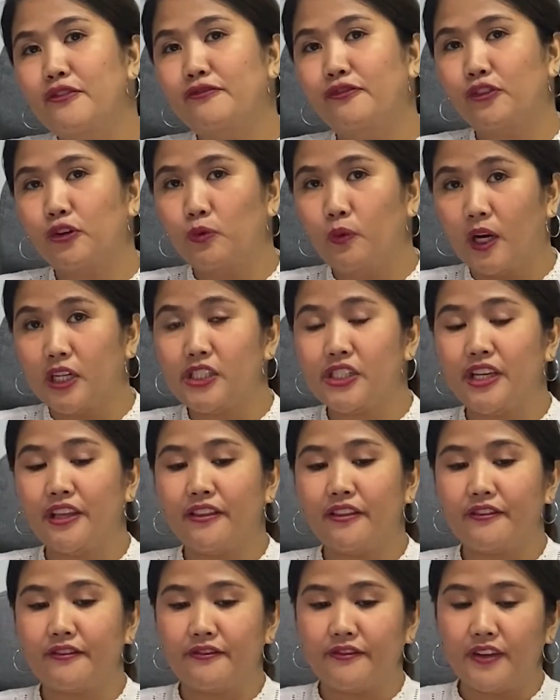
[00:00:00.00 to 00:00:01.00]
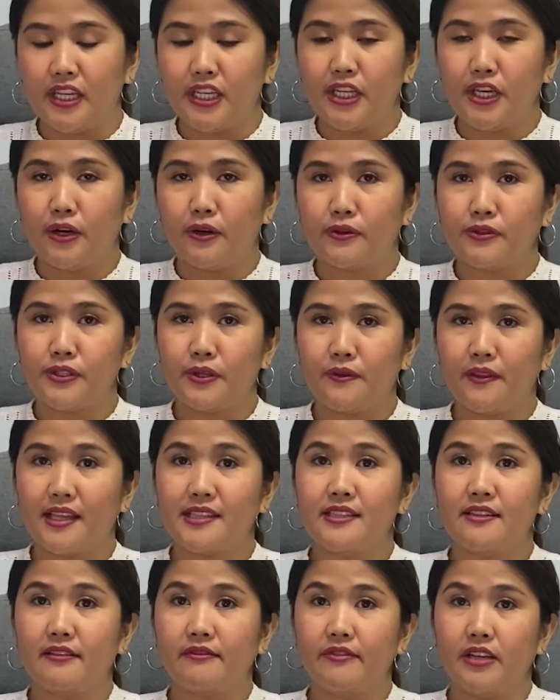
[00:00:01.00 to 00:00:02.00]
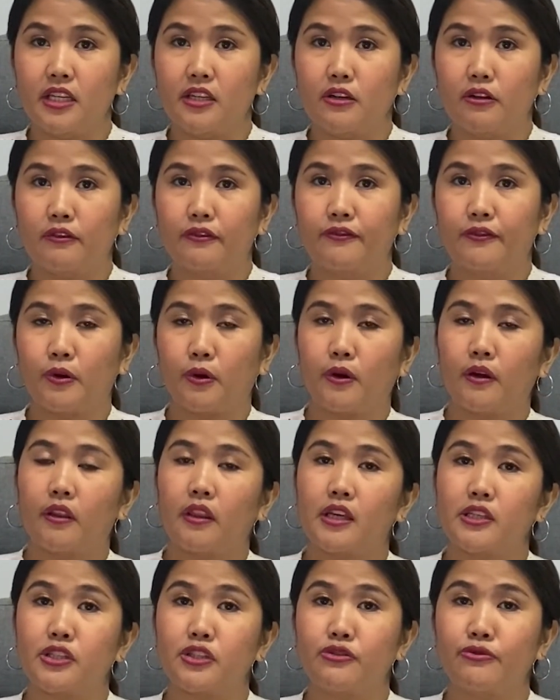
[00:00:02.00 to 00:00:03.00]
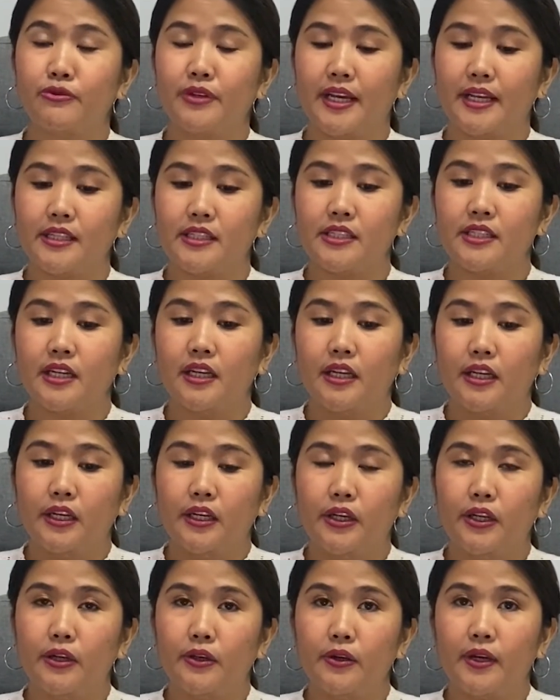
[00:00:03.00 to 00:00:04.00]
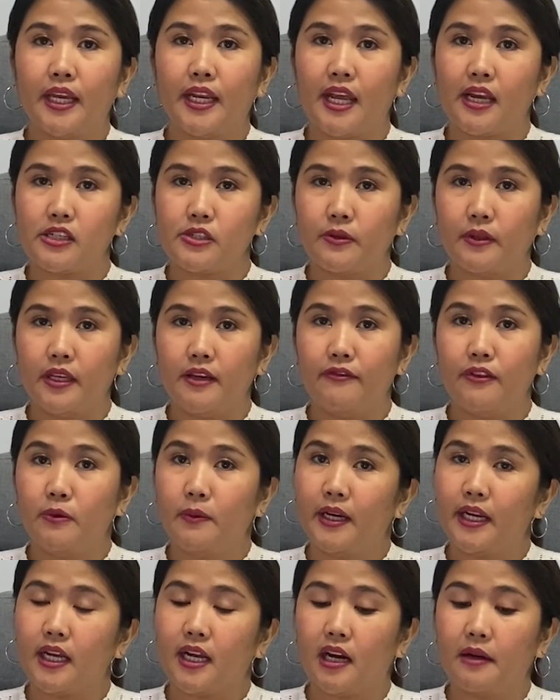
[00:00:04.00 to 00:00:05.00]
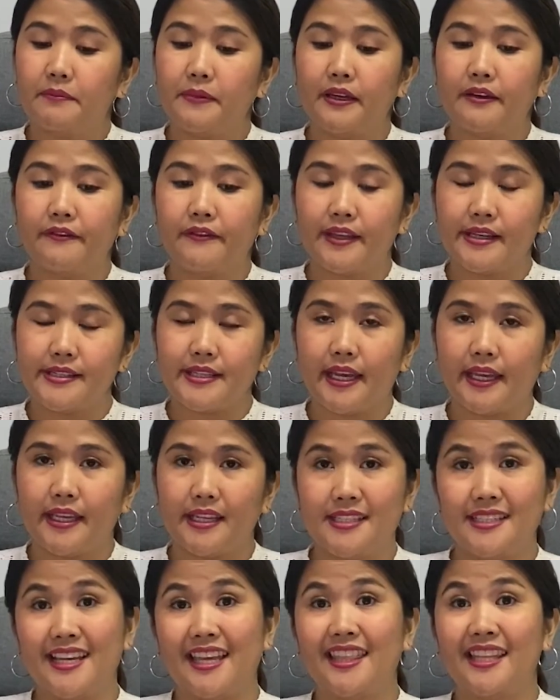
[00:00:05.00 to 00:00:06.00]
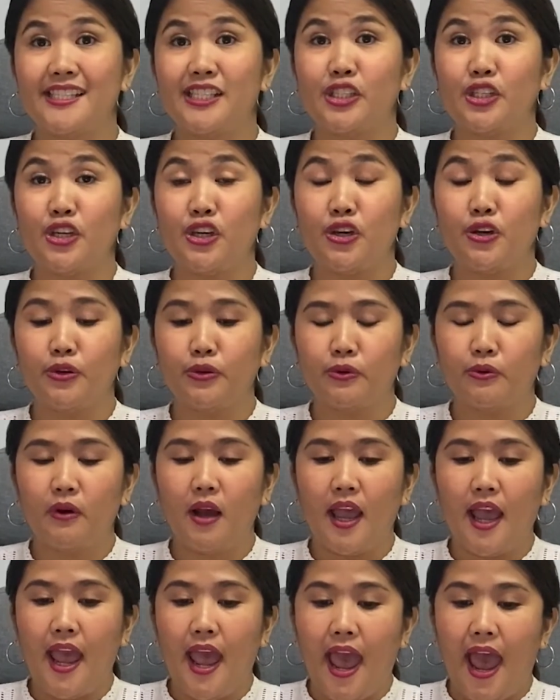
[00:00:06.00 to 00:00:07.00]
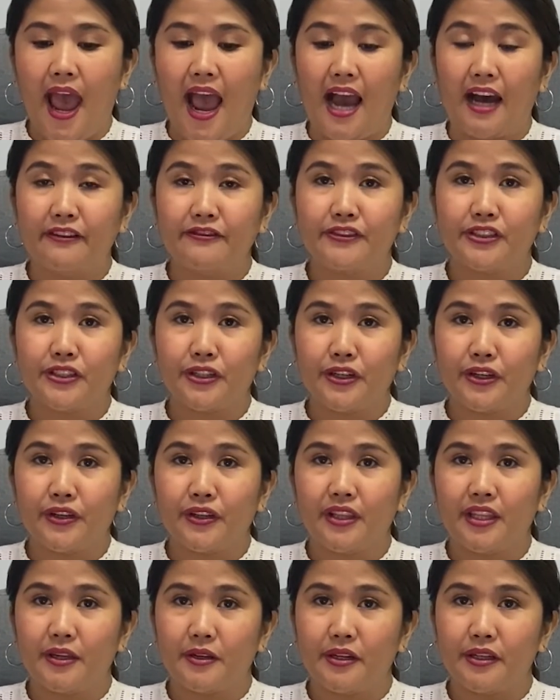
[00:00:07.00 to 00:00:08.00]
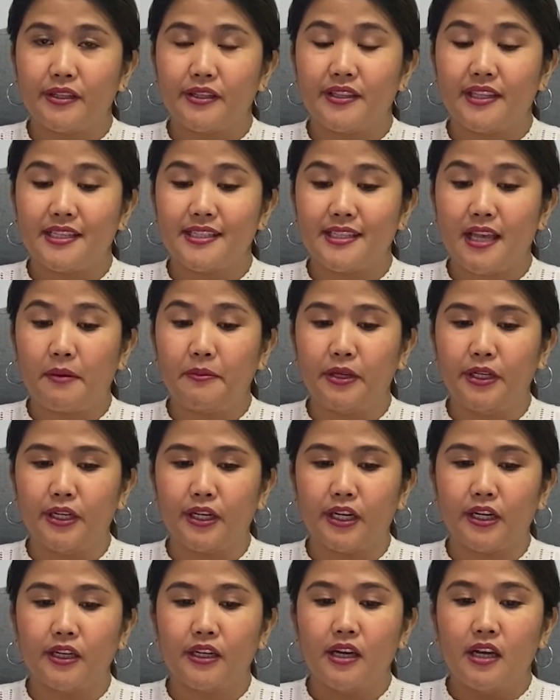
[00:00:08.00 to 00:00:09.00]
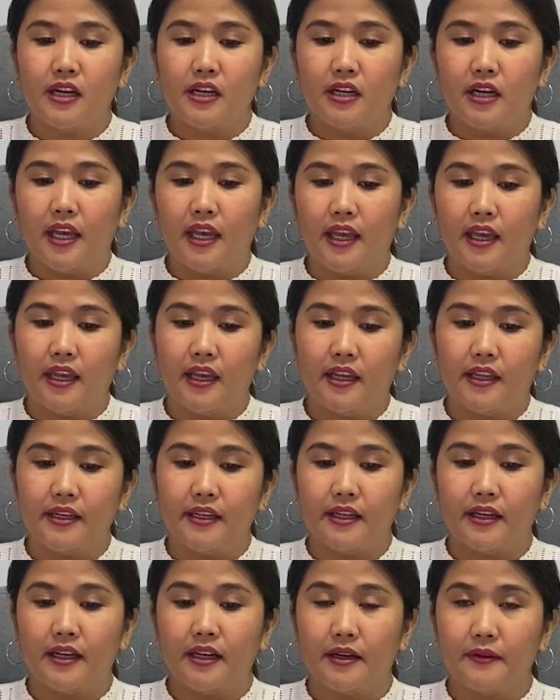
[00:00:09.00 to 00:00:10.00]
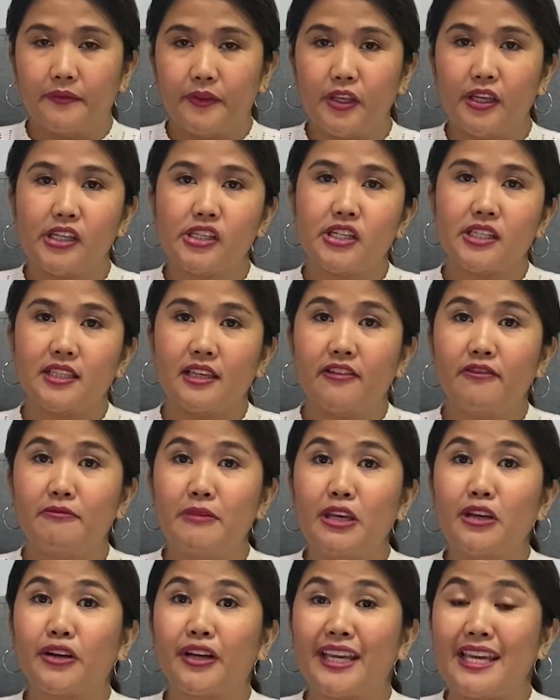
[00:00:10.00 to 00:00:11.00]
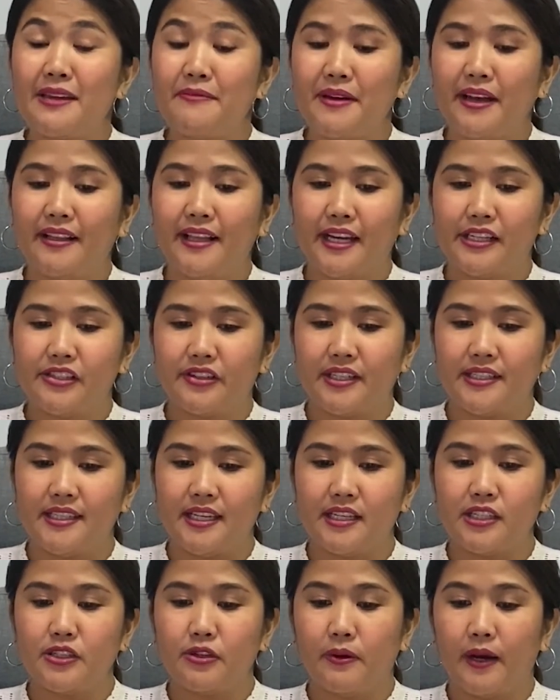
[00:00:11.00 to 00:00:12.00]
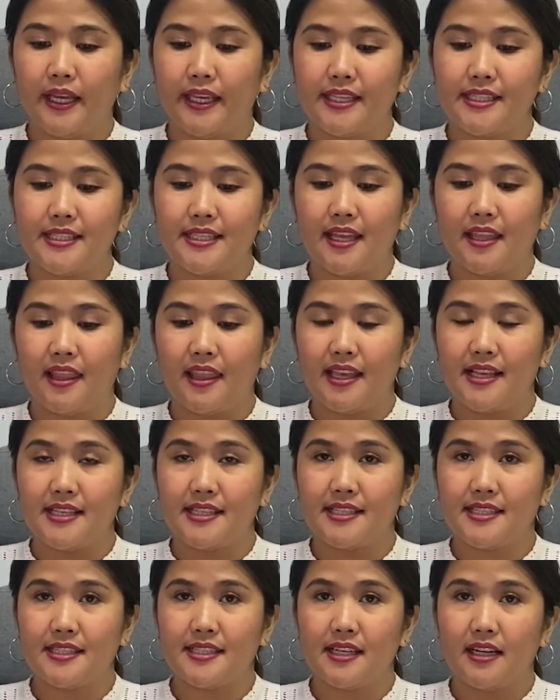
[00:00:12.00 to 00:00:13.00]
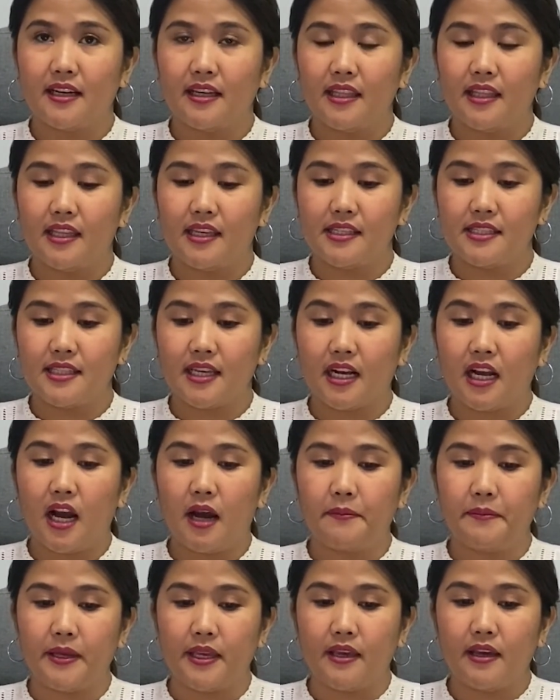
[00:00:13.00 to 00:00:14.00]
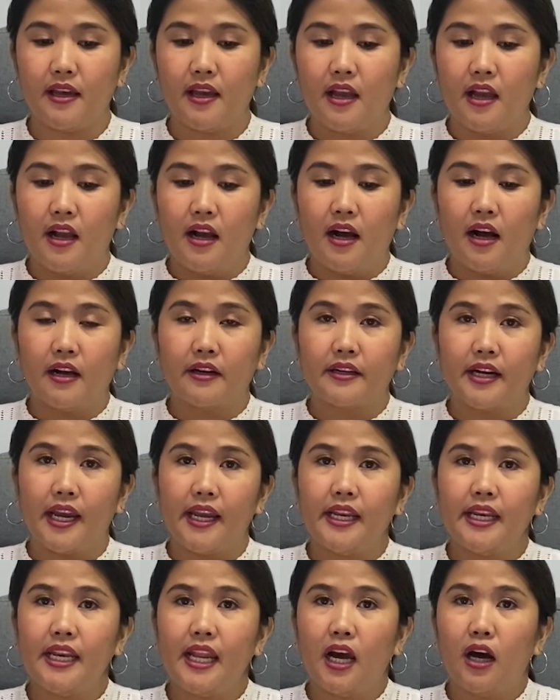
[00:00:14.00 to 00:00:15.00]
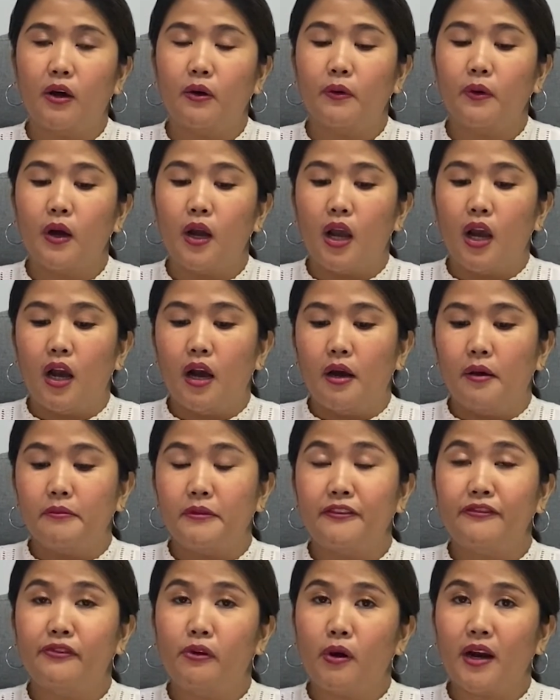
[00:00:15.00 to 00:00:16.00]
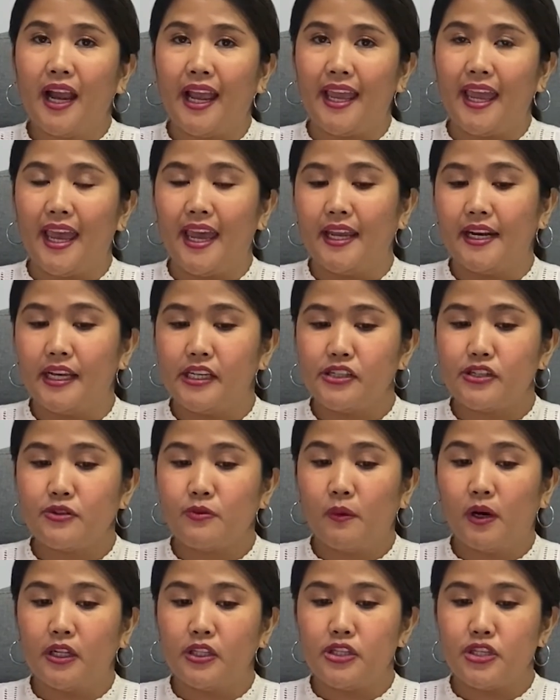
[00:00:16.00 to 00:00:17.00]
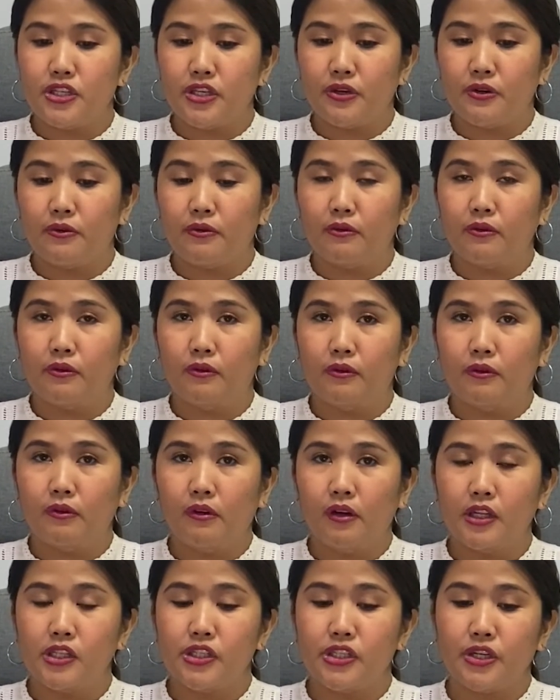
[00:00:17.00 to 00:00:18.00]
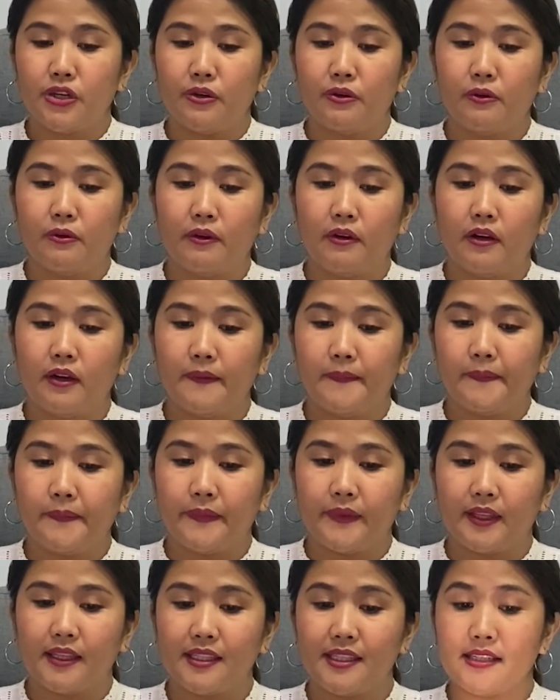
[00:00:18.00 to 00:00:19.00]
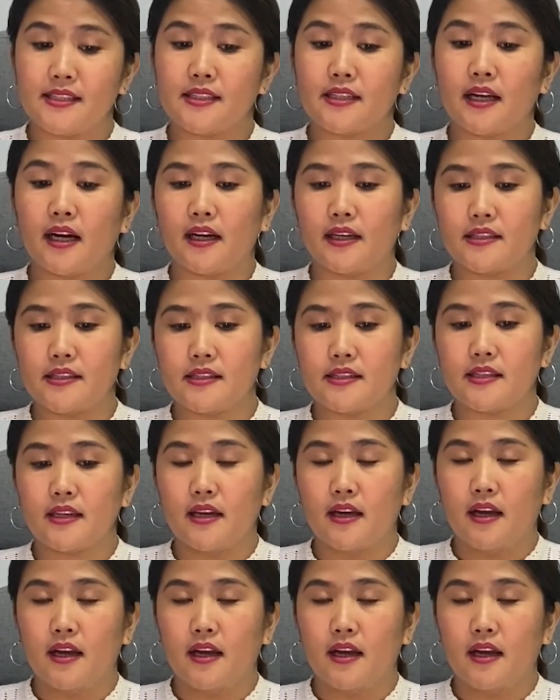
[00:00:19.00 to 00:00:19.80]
for watching the video. So that's the video for the students. You can actually, if you want a copy of this, I can send this to you after the seminar, and you can just give me your email addresses so I can send the copy. All right. Now, before I end, I just want to discuss